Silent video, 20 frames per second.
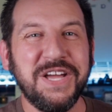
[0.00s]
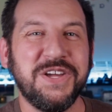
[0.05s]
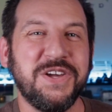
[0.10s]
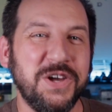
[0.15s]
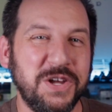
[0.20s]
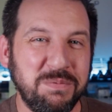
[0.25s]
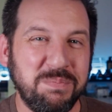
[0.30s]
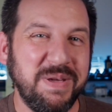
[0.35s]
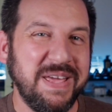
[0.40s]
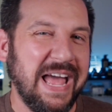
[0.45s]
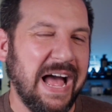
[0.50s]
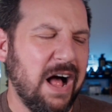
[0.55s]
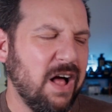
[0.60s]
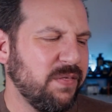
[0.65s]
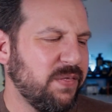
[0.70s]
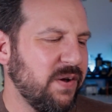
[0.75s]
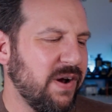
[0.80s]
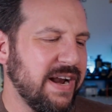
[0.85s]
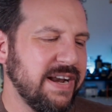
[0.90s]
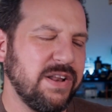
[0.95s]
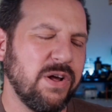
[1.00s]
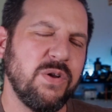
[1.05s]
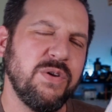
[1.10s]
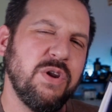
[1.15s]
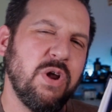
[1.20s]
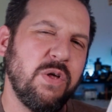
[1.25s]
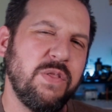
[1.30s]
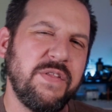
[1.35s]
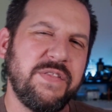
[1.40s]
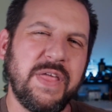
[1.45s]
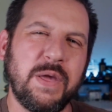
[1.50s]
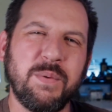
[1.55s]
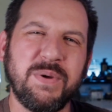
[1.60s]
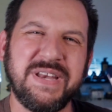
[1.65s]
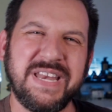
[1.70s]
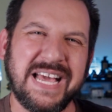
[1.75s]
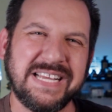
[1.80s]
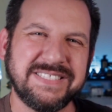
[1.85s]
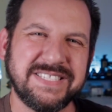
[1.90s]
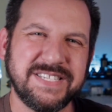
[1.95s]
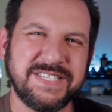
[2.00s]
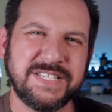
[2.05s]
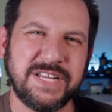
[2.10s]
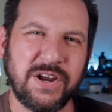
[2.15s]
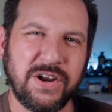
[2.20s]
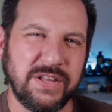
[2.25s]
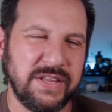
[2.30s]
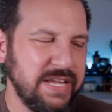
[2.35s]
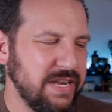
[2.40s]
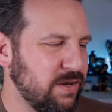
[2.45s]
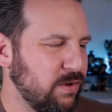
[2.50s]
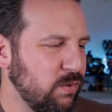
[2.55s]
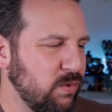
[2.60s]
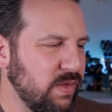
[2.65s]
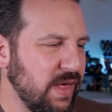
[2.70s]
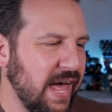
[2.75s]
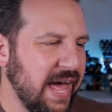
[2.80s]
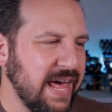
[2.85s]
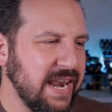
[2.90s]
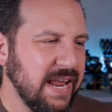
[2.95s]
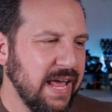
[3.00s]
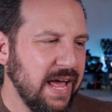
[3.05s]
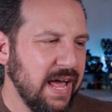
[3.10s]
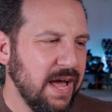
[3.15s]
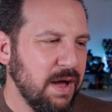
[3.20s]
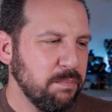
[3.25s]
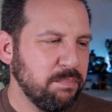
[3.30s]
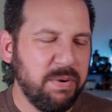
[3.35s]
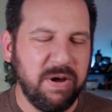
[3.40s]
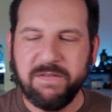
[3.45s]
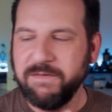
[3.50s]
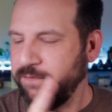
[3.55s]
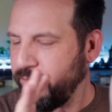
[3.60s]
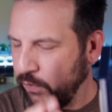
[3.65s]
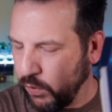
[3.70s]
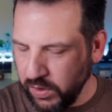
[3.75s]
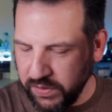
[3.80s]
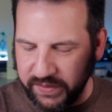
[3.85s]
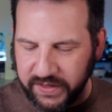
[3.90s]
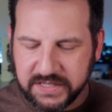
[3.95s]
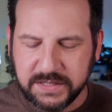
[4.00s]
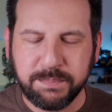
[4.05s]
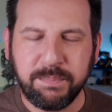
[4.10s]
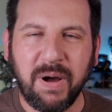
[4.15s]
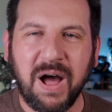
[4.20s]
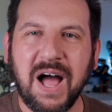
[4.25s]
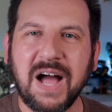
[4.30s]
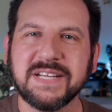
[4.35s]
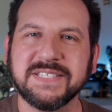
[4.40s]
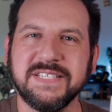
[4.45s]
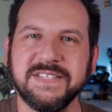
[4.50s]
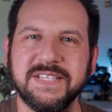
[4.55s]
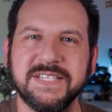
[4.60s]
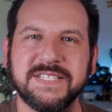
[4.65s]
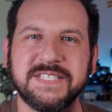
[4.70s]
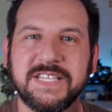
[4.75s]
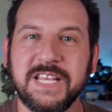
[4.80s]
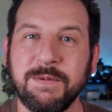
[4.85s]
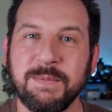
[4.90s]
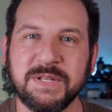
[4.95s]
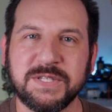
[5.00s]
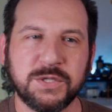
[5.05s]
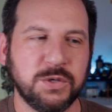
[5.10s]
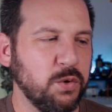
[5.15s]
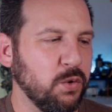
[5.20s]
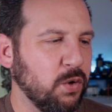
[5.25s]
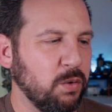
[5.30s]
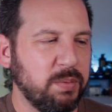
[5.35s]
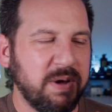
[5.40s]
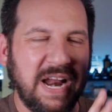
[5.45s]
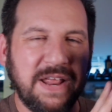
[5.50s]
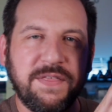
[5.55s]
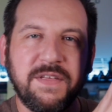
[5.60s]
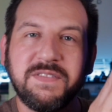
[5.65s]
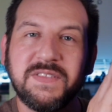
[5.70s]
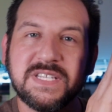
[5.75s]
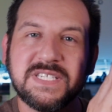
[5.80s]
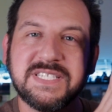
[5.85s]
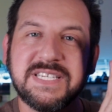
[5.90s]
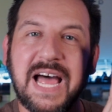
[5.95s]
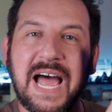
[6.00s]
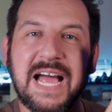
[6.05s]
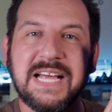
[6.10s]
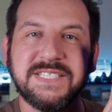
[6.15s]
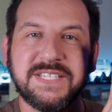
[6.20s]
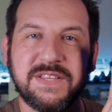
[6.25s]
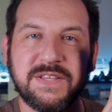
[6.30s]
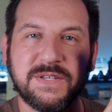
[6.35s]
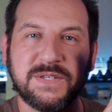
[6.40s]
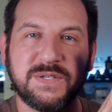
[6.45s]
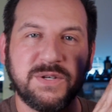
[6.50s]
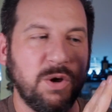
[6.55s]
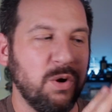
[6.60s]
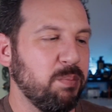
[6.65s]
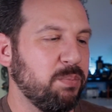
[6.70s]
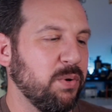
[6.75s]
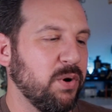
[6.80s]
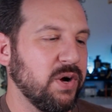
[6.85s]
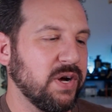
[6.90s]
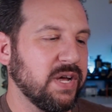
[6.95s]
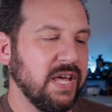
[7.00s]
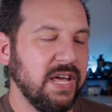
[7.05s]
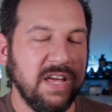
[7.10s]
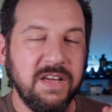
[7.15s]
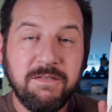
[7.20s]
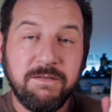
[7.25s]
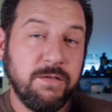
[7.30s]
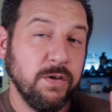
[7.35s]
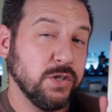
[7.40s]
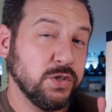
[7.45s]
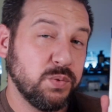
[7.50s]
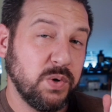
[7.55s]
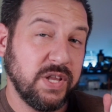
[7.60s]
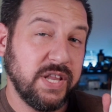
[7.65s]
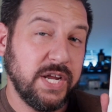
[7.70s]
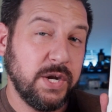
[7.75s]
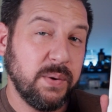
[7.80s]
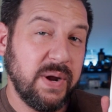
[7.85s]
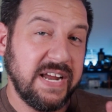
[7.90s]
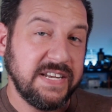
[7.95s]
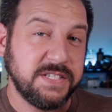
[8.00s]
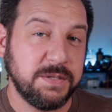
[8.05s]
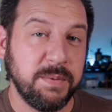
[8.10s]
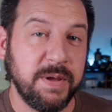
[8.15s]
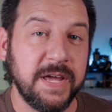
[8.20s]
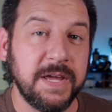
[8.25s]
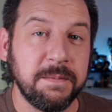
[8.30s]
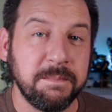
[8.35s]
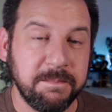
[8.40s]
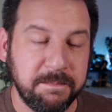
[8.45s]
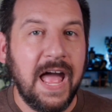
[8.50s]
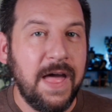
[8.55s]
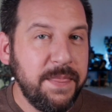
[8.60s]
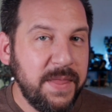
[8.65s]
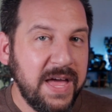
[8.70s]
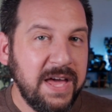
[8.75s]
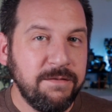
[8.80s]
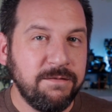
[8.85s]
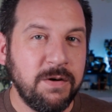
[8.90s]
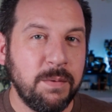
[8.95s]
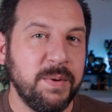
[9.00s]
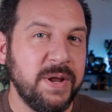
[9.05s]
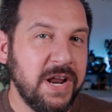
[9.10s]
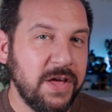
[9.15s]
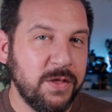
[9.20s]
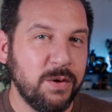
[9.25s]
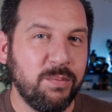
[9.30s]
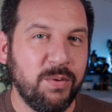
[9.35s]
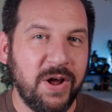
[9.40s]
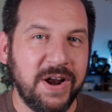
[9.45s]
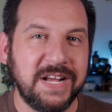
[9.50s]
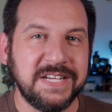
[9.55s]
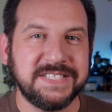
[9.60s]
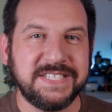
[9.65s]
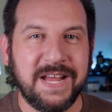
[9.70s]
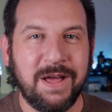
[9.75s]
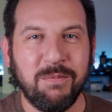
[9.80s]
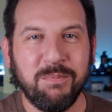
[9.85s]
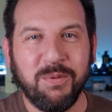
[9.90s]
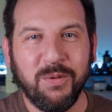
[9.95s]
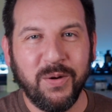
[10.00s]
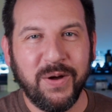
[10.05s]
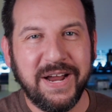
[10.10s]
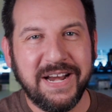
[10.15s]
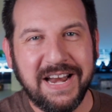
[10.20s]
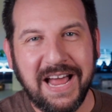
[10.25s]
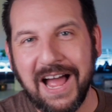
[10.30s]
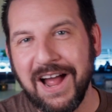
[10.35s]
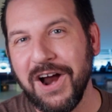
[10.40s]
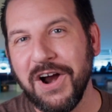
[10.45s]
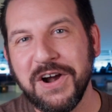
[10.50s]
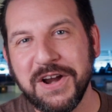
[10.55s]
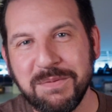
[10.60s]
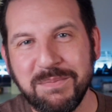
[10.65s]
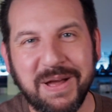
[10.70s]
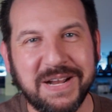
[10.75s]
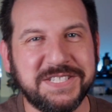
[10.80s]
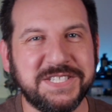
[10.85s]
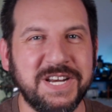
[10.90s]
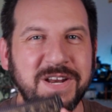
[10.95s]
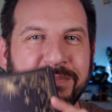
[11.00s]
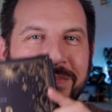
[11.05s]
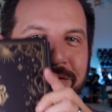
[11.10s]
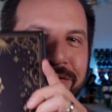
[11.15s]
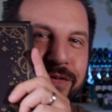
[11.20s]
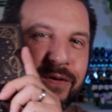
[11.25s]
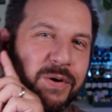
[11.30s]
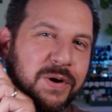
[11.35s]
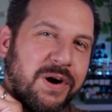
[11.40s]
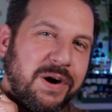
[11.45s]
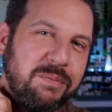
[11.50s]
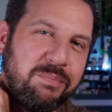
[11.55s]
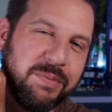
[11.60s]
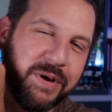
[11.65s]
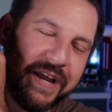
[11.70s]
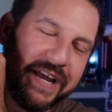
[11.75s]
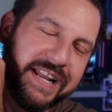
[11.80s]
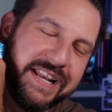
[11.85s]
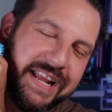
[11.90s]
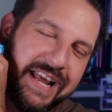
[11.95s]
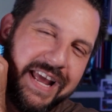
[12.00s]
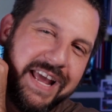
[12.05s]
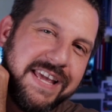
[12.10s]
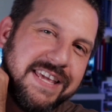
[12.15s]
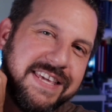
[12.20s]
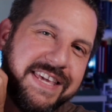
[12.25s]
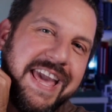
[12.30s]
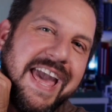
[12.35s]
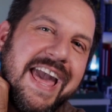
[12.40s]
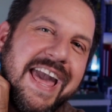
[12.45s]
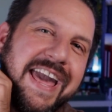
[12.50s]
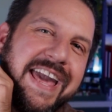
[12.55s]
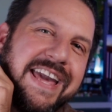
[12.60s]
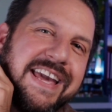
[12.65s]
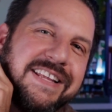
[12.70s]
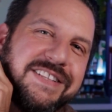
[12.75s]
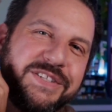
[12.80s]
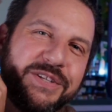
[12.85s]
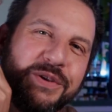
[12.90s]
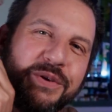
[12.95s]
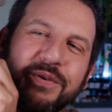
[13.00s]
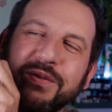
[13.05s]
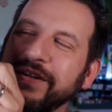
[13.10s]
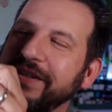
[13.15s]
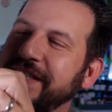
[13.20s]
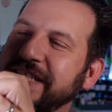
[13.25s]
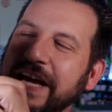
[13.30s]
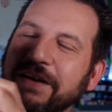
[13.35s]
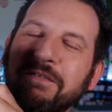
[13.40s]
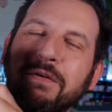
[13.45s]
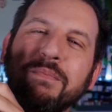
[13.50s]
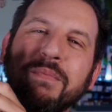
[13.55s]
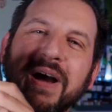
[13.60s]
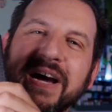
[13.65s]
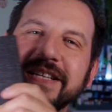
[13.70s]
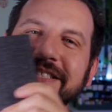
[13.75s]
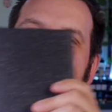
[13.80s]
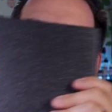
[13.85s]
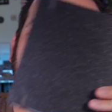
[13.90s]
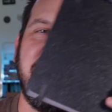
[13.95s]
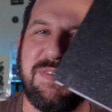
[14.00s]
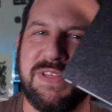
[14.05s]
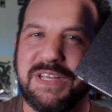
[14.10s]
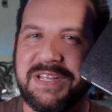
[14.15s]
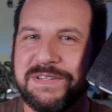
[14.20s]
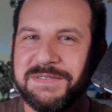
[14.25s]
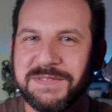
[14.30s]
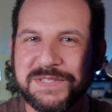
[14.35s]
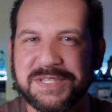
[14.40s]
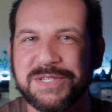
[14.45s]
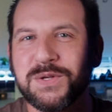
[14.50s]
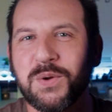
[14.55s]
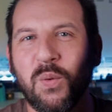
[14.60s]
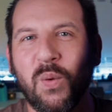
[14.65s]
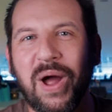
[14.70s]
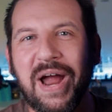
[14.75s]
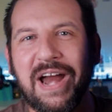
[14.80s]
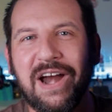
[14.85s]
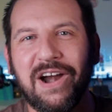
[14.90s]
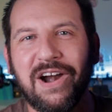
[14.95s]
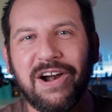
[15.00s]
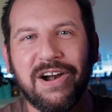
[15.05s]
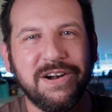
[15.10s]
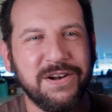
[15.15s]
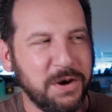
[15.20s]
could be out there. I don't know that they would necessarily do that, but for this box and this theme, it's cool. But I think the size of this notebook feels really great to me. And then from another product standpoint, I already mentioned it before, but yay to the 7x7 square